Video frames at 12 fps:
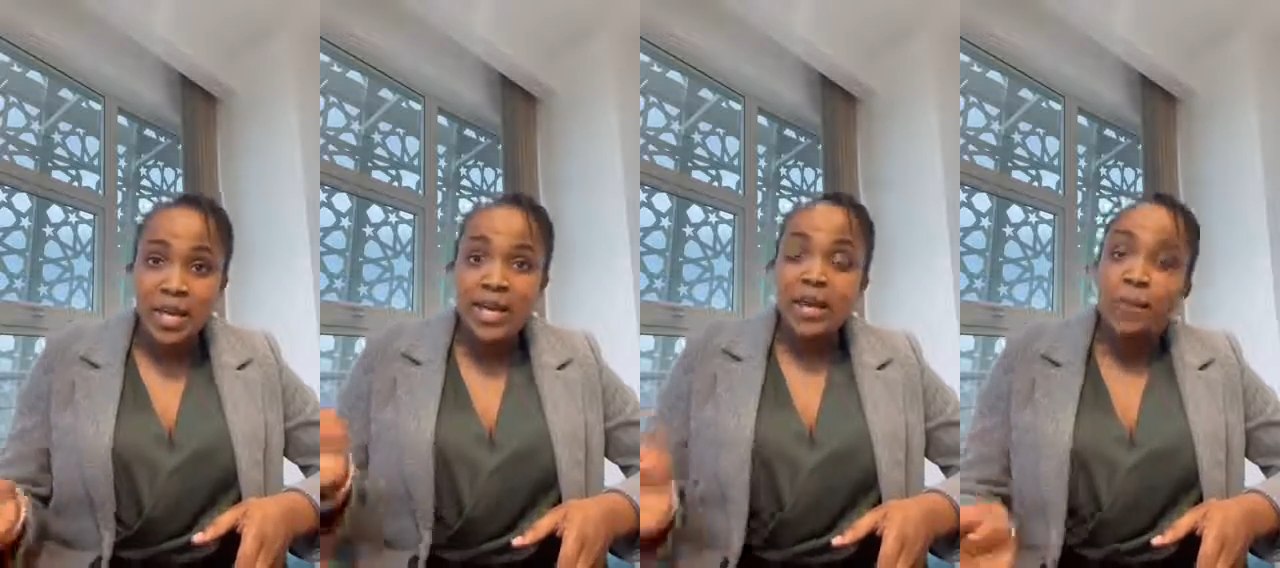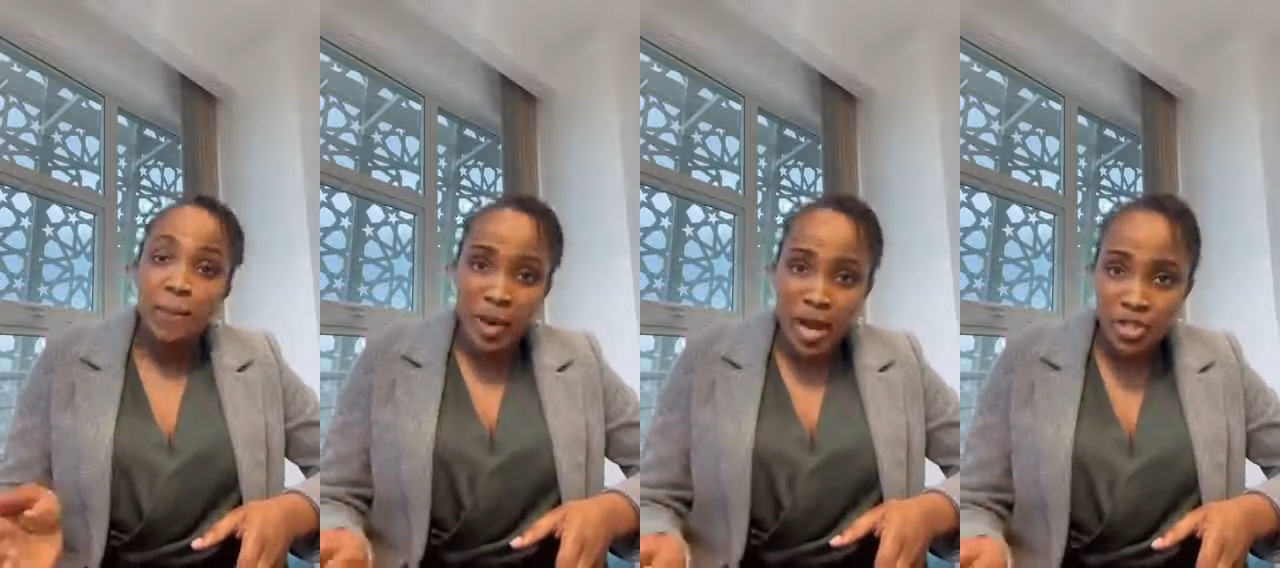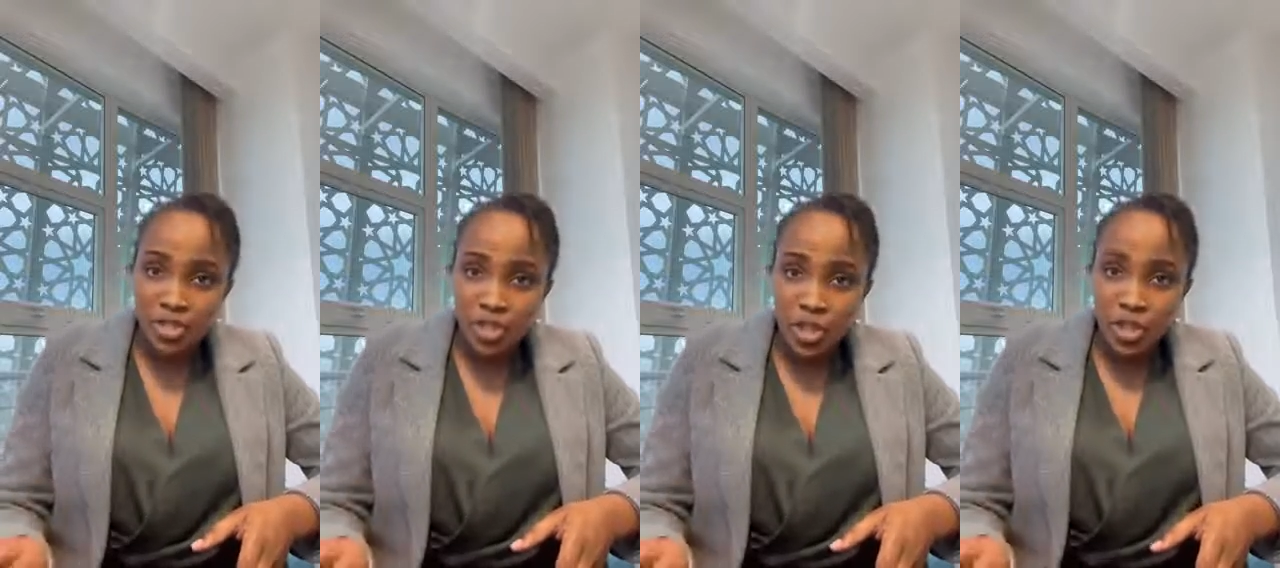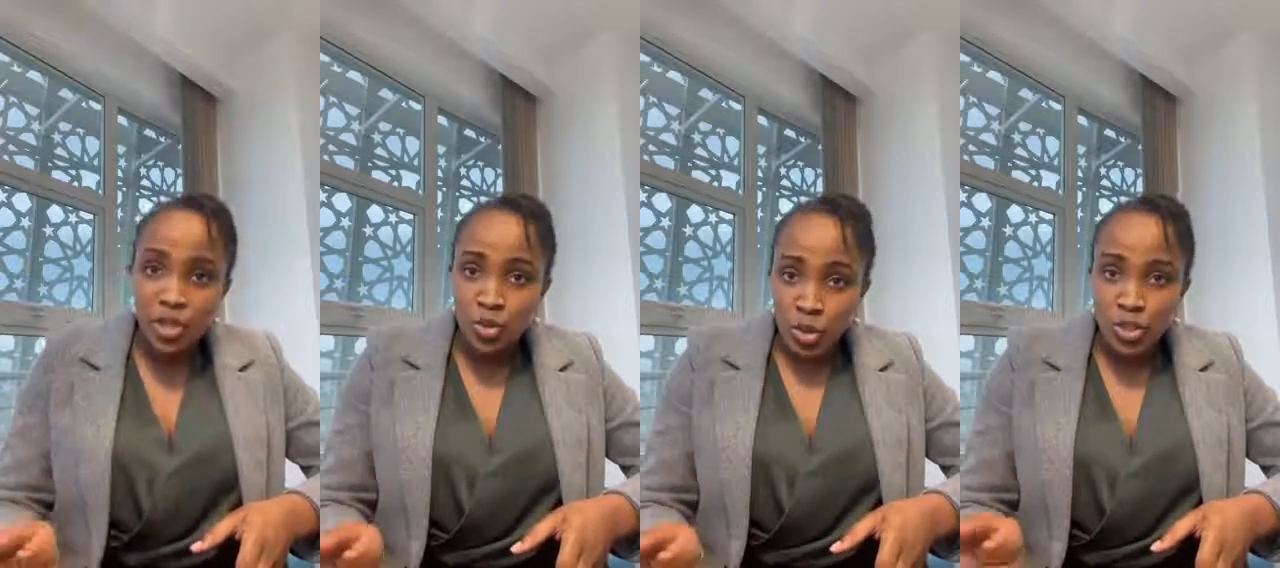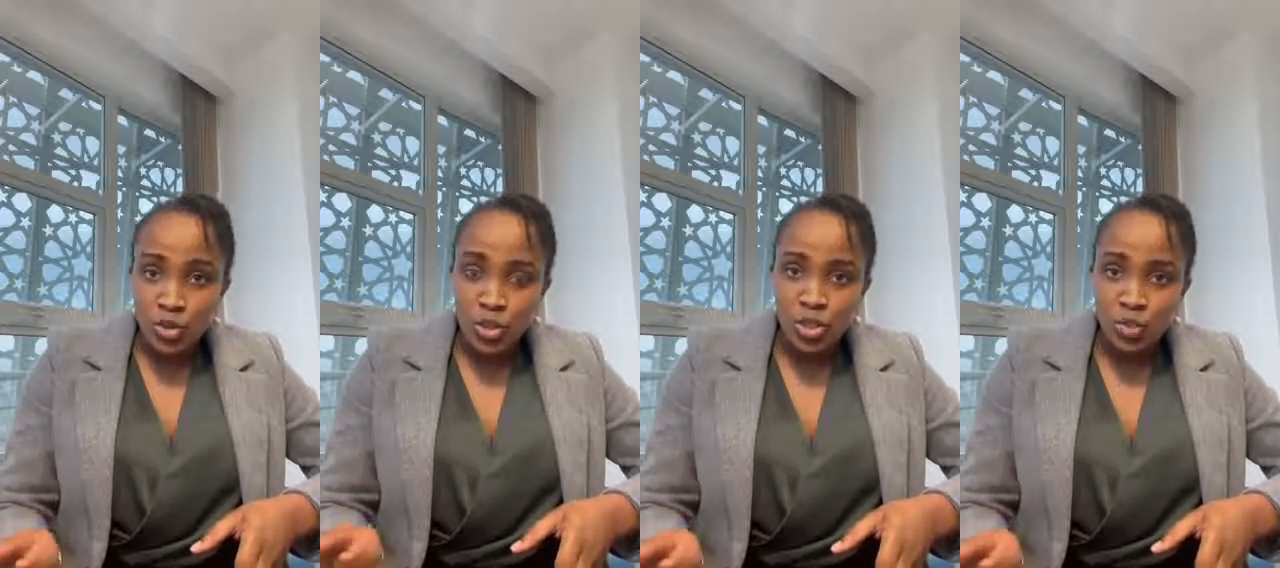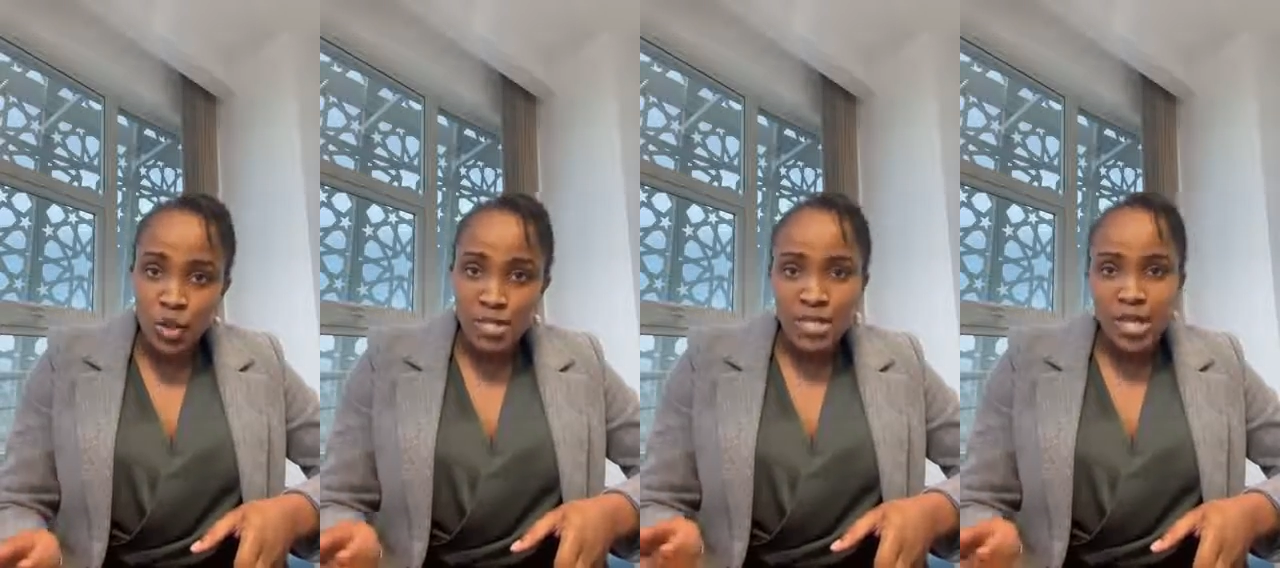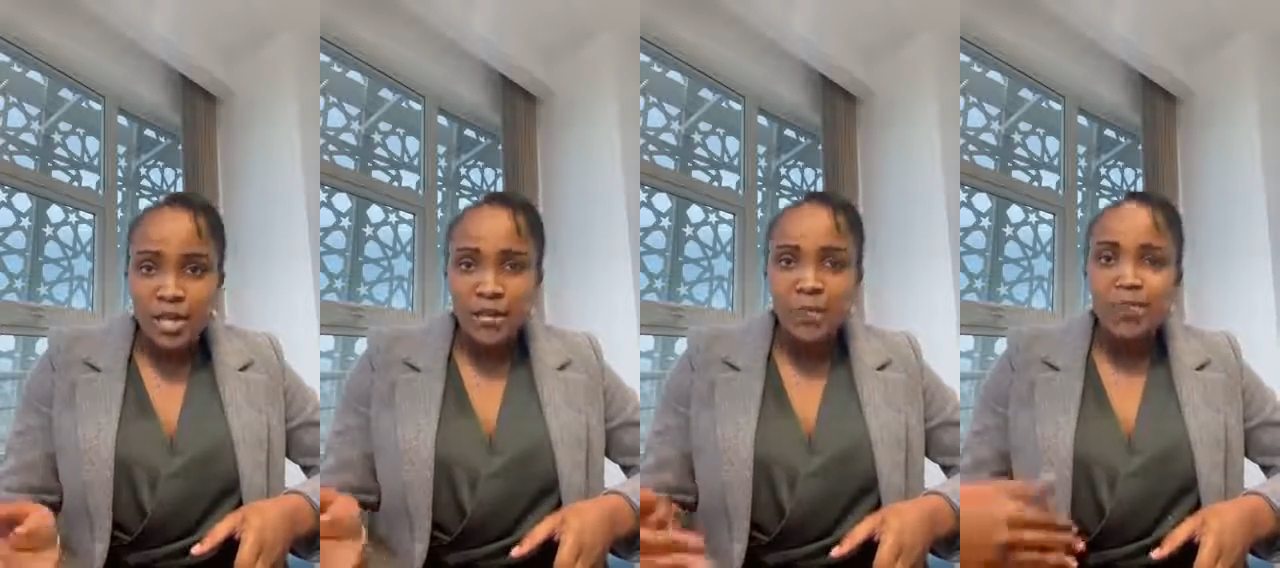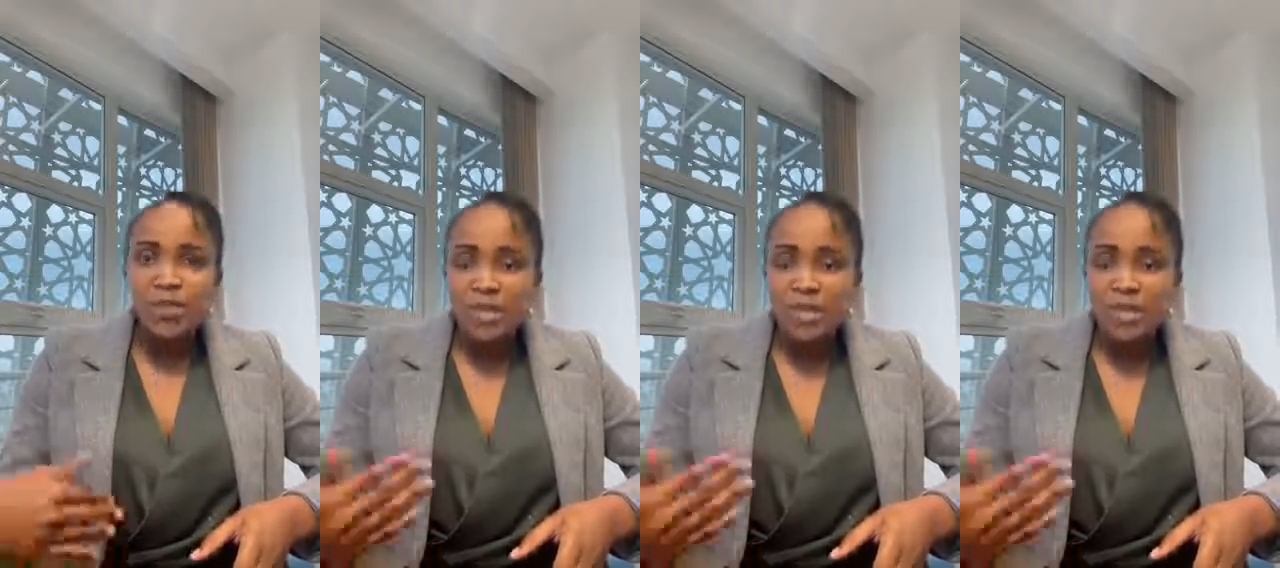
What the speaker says: in March 2021, saying,